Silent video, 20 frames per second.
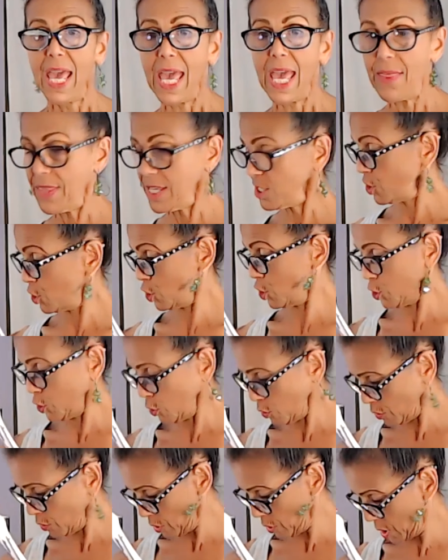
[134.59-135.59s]
And this
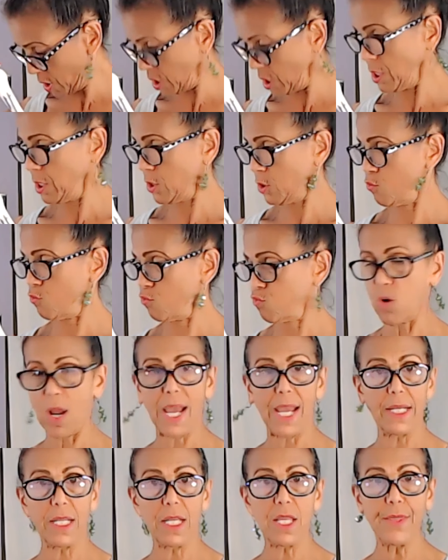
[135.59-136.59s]
certainly is
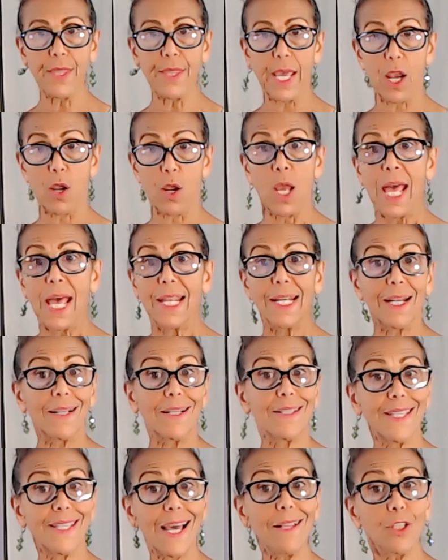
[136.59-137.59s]
right in there. Now,
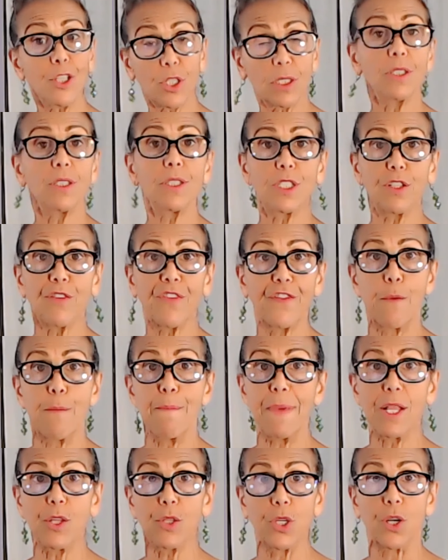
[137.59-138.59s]
does that look a little
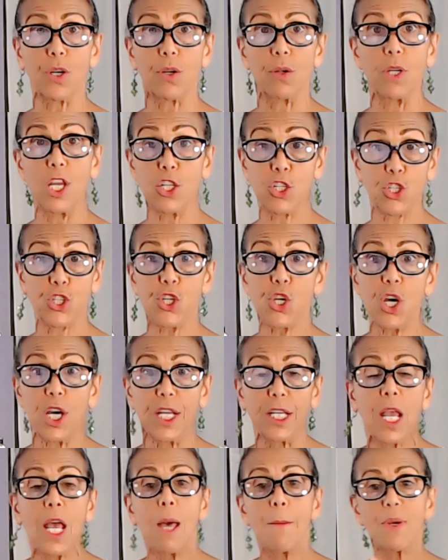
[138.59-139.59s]
familiar? It
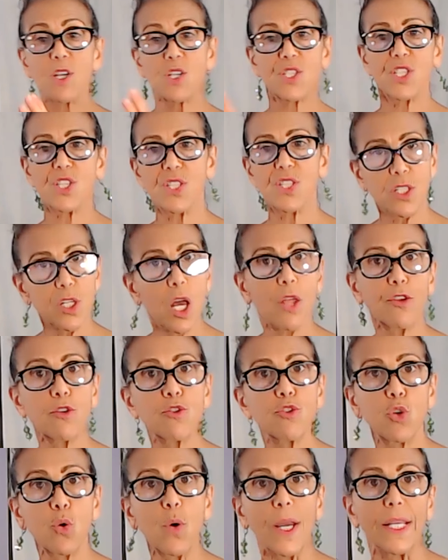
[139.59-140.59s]
should, because there's
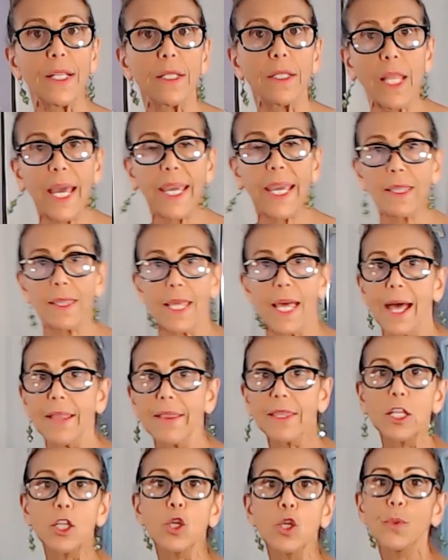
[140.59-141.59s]
another joint like
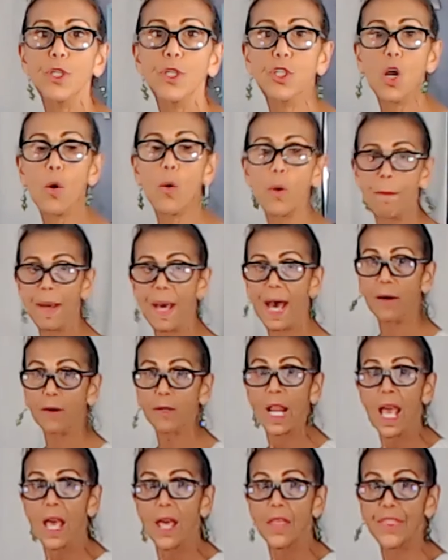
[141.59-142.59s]
that you would know about.